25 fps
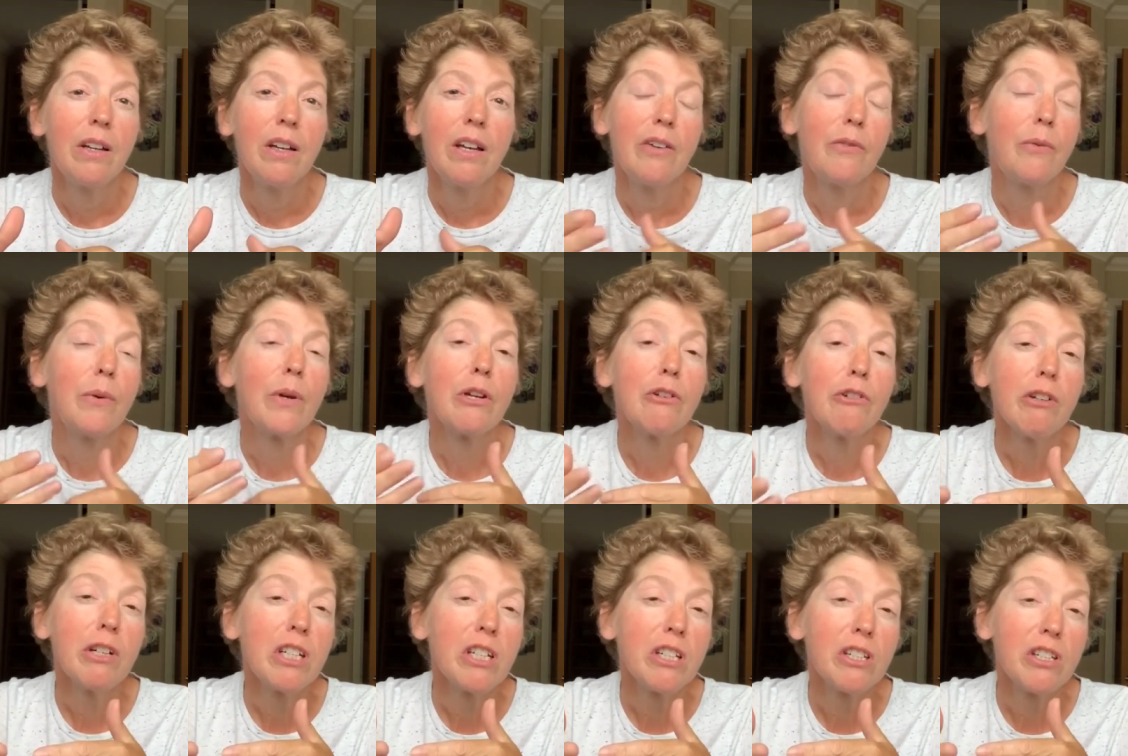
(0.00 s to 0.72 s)
if we
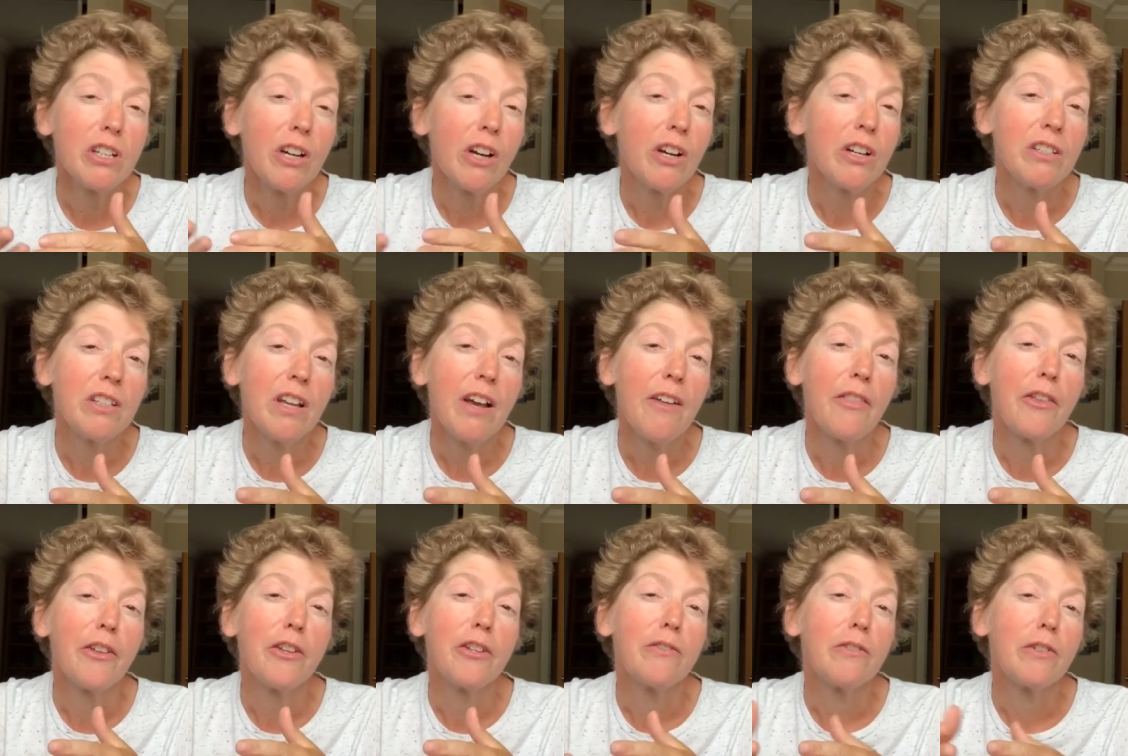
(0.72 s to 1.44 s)
criticise
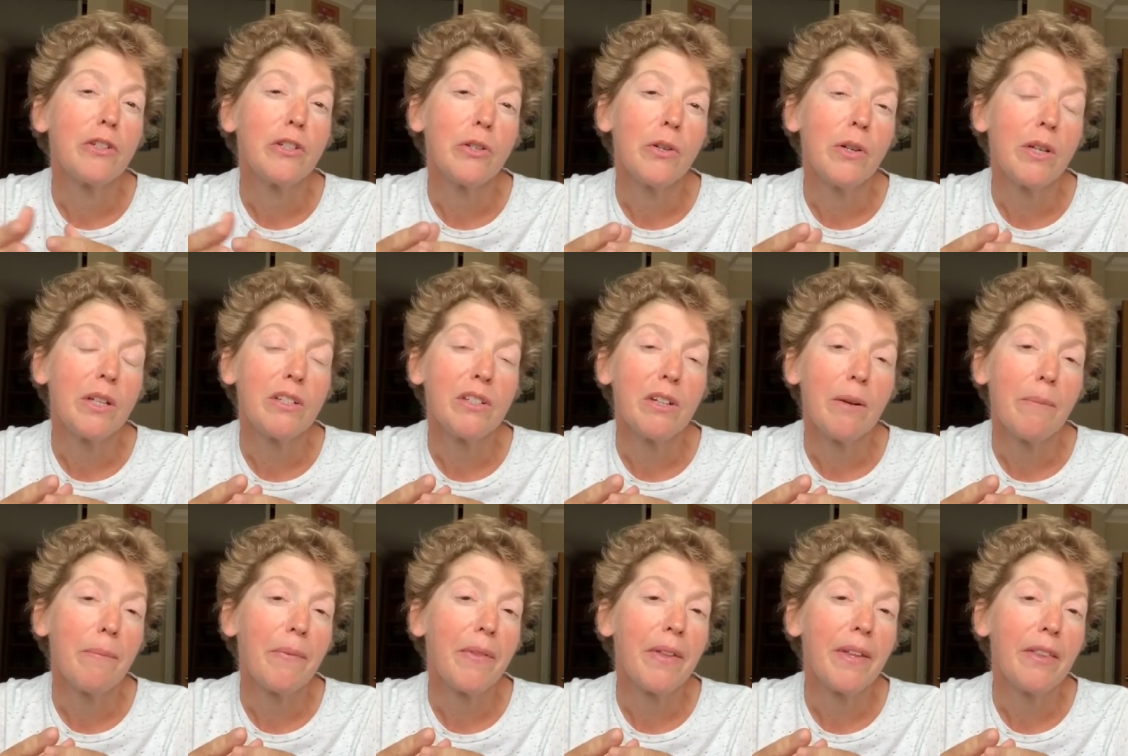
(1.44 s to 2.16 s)
others for doing
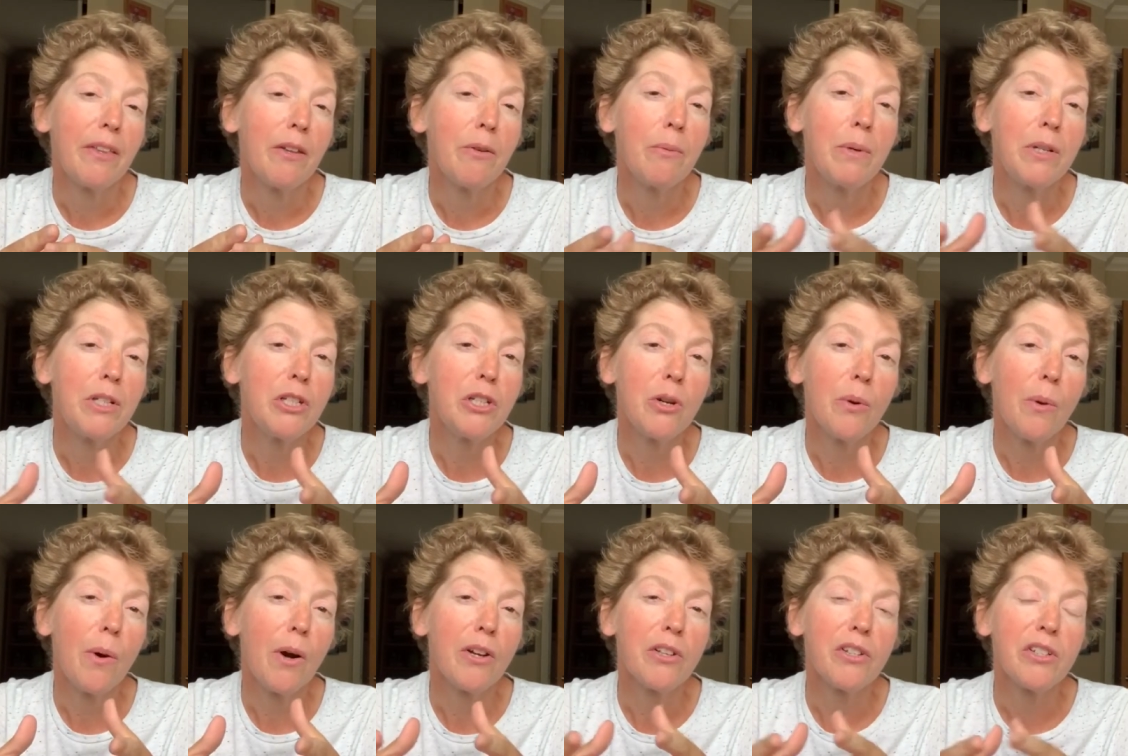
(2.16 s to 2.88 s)
something that we
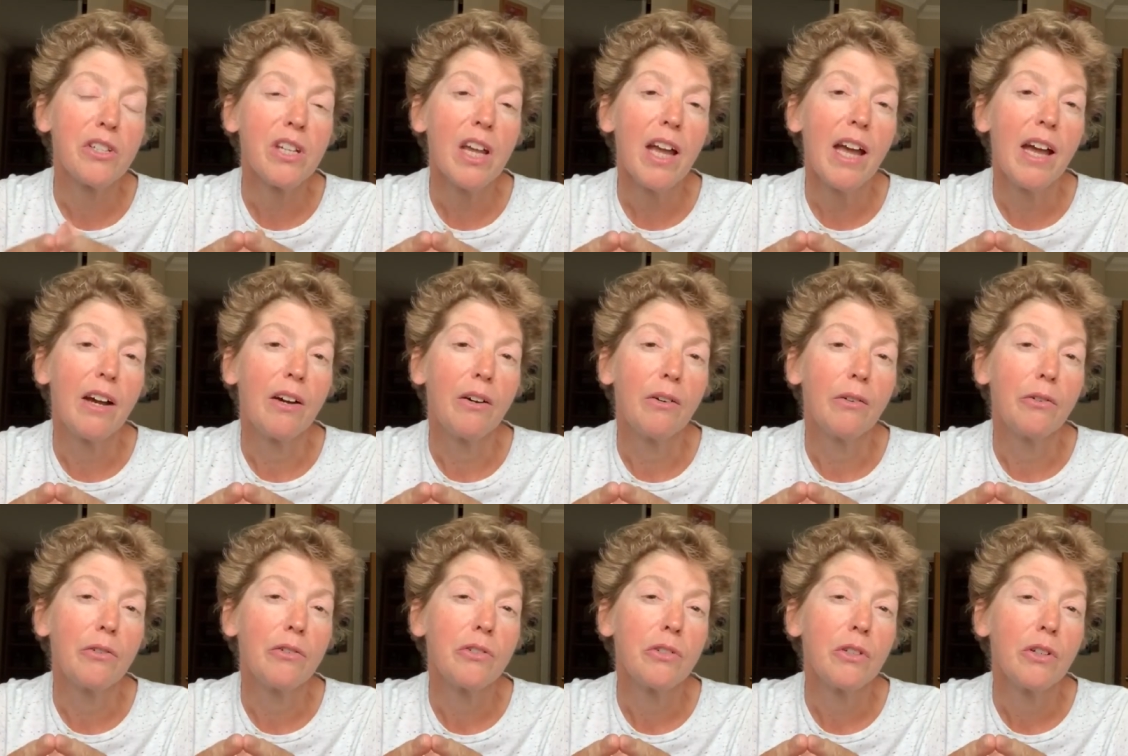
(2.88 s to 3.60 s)
do
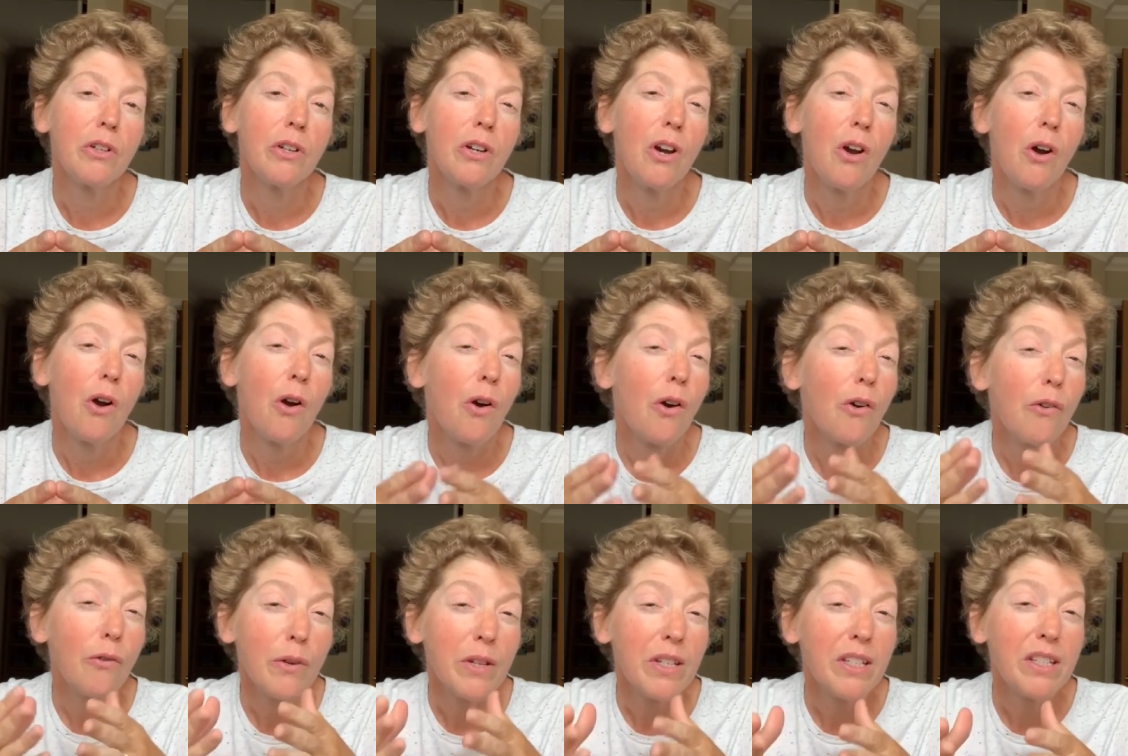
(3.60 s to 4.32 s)
ourselves,
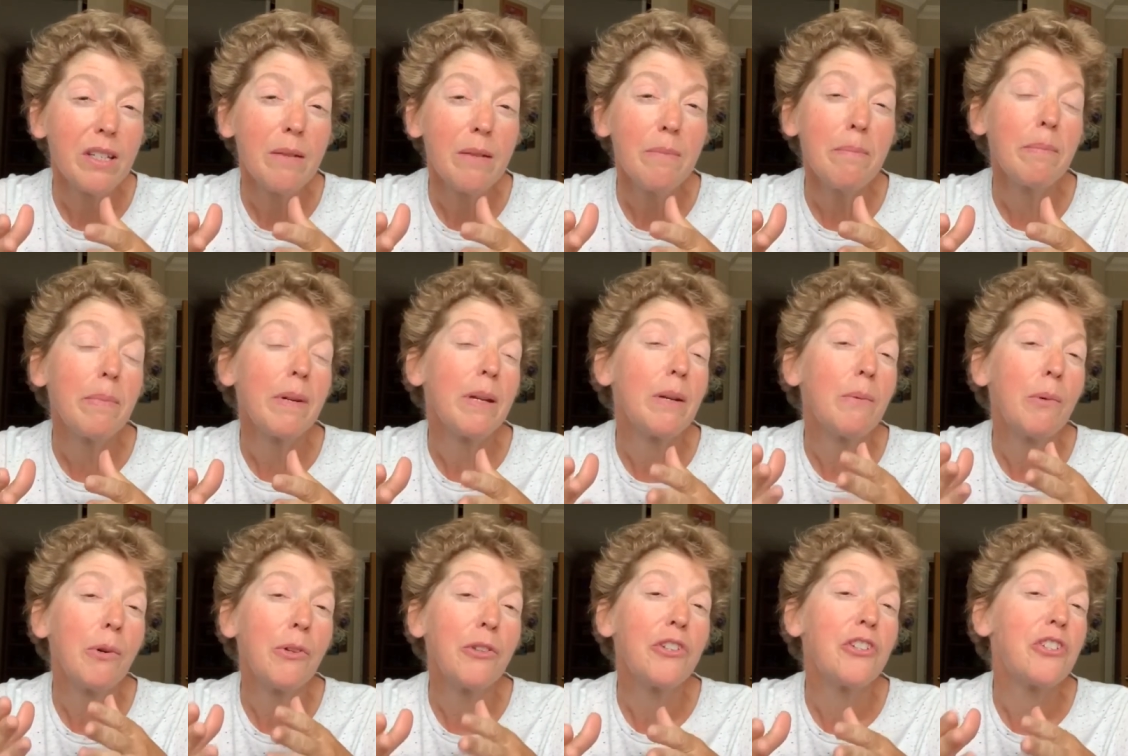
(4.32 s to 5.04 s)
or if we simply
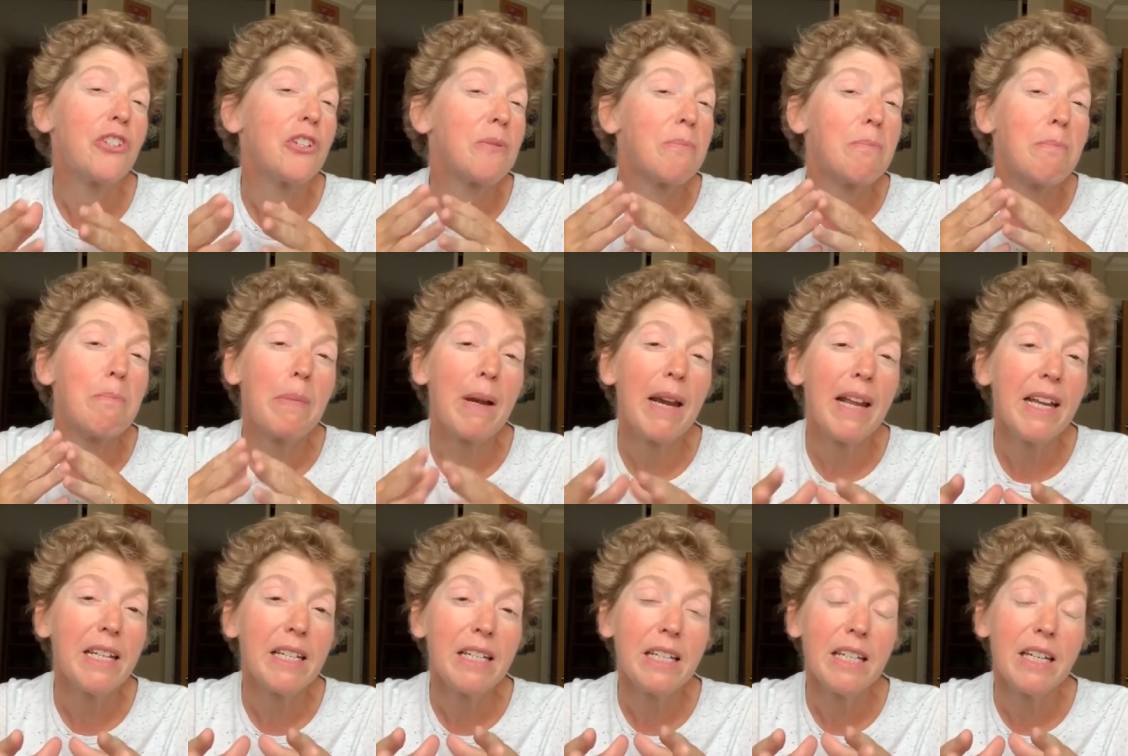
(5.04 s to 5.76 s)
want to just
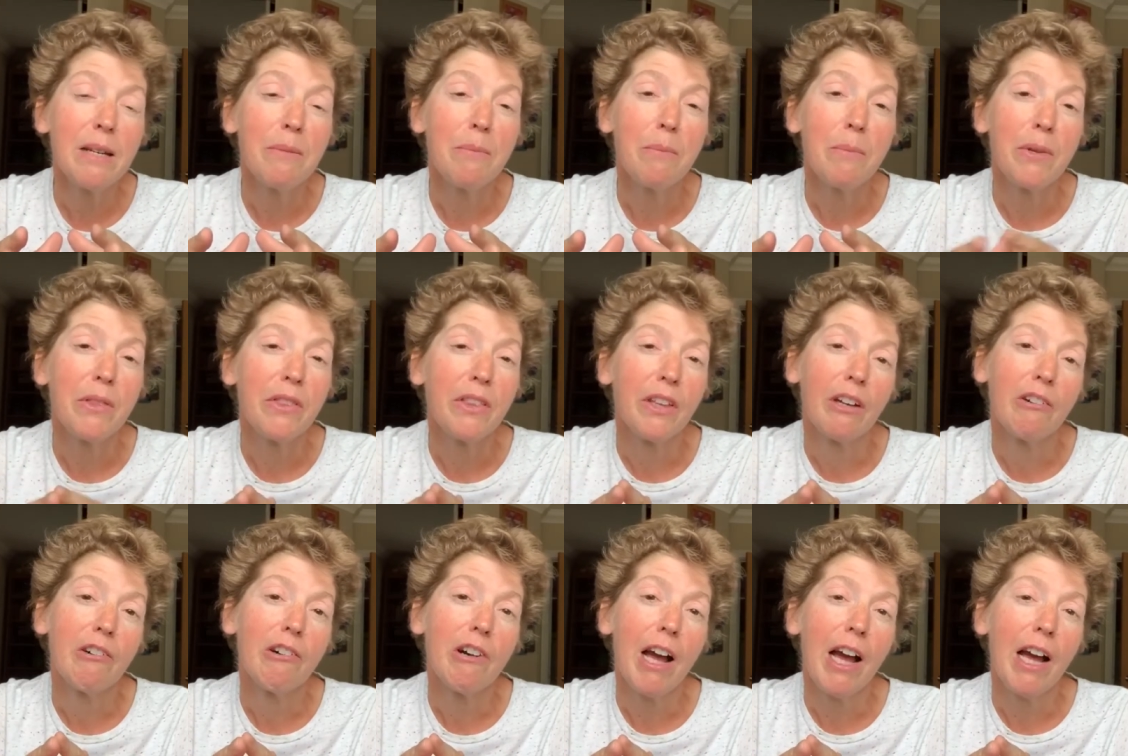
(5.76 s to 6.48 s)
blend in with the
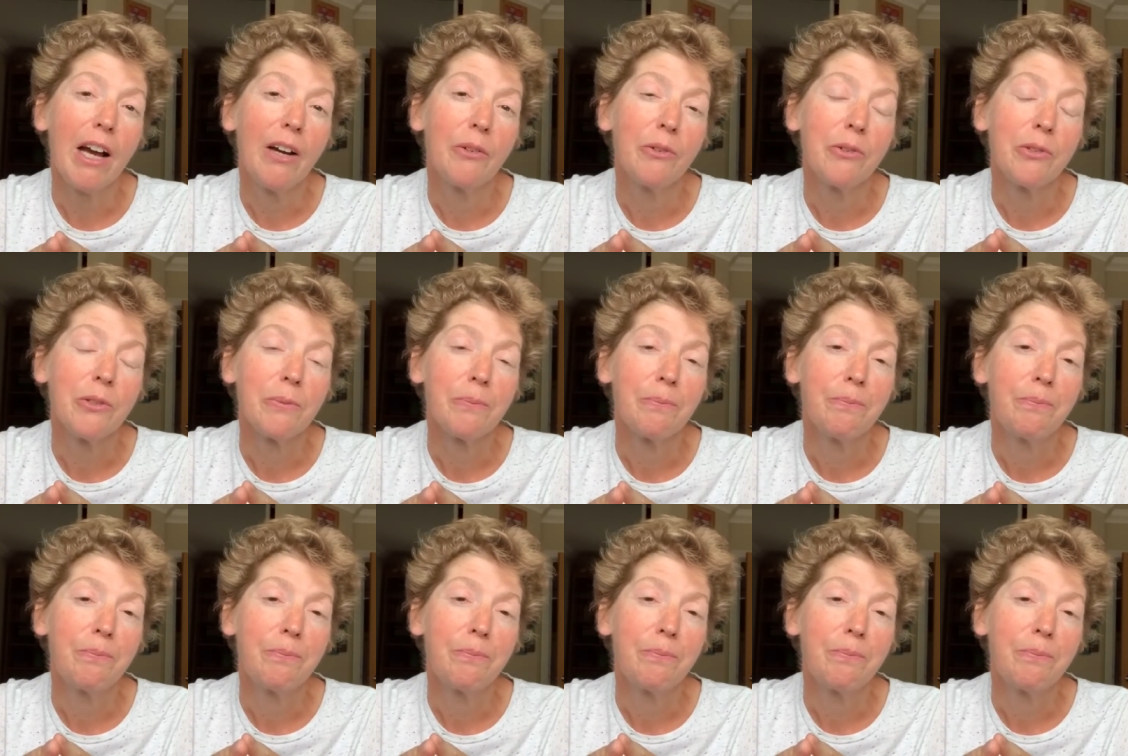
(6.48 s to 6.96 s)
crowd.